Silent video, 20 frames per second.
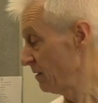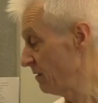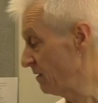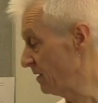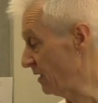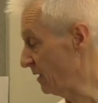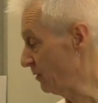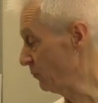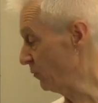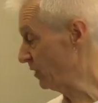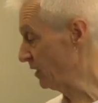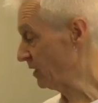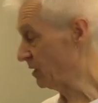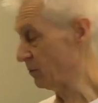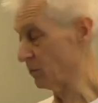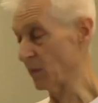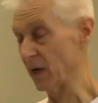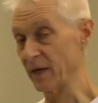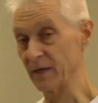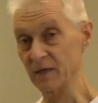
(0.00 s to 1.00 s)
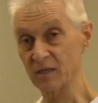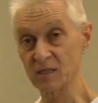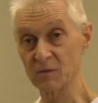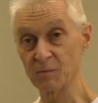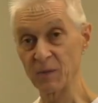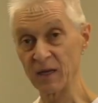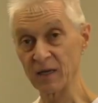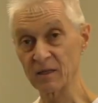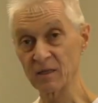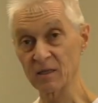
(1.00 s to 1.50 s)
then we might
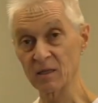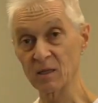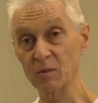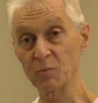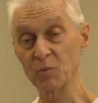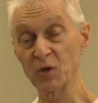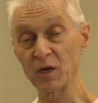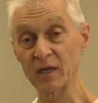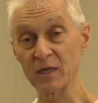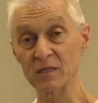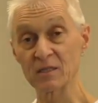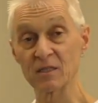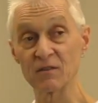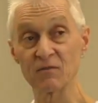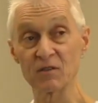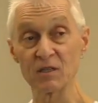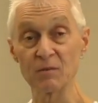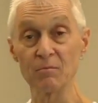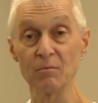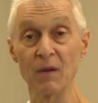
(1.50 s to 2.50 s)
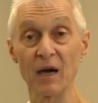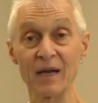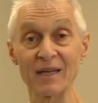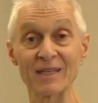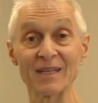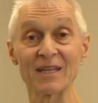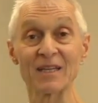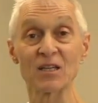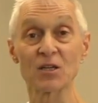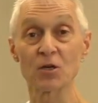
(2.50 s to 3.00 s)
expect that the productivity might
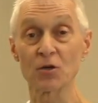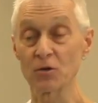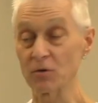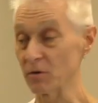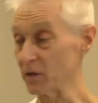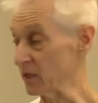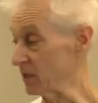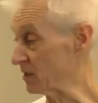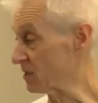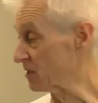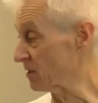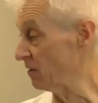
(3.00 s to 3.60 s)
increase.